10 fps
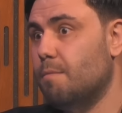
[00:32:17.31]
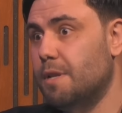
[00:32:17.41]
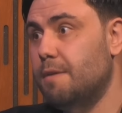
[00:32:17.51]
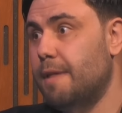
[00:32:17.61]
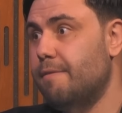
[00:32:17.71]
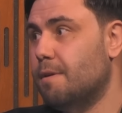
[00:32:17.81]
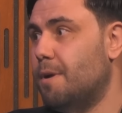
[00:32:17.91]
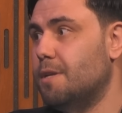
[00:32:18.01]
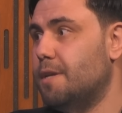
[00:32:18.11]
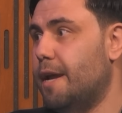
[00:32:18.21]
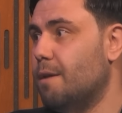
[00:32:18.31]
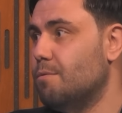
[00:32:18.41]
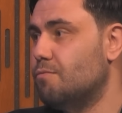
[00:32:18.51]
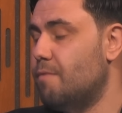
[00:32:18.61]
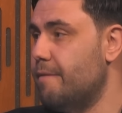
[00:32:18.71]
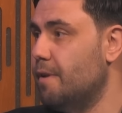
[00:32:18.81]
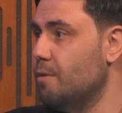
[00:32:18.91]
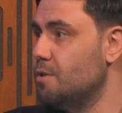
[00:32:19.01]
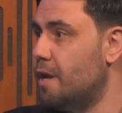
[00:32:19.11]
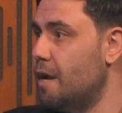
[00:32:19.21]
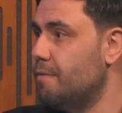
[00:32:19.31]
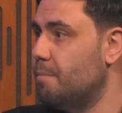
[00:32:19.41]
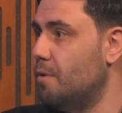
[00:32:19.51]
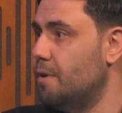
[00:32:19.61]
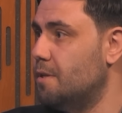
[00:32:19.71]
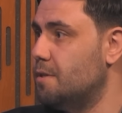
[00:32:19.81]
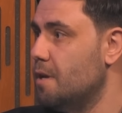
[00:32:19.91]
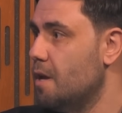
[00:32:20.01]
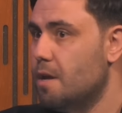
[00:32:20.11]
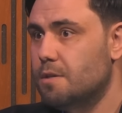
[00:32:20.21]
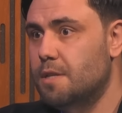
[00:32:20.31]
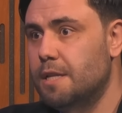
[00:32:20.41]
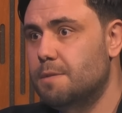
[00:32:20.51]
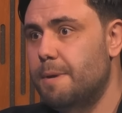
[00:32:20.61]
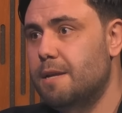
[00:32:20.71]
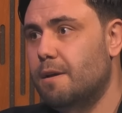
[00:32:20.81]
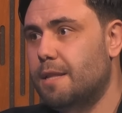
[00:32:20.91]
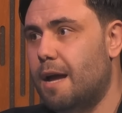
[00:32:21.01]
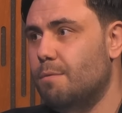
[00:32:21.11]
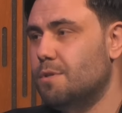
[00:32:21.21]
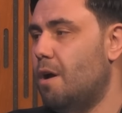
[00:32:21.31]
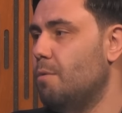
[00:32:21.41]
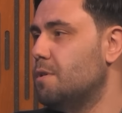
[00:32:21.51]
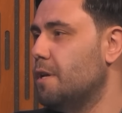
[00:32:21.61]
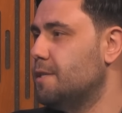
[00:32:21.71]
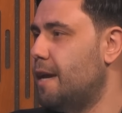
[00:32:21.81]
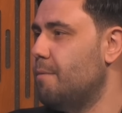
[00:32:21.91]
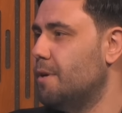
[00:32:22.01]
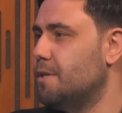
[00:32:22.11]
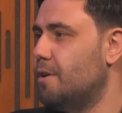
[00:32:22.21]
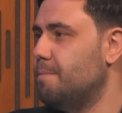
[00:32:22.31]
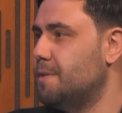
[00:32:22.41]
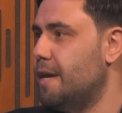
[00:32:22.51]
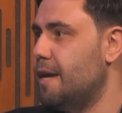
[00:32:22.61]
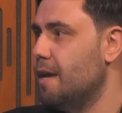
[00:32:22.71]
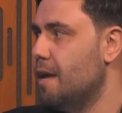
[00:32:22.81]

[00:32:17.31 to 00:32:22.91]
when he Neville come on the scene, it was revolutionary for pundits. Mm. Yeah. He didn't speak like that. It was always like, say what you type C.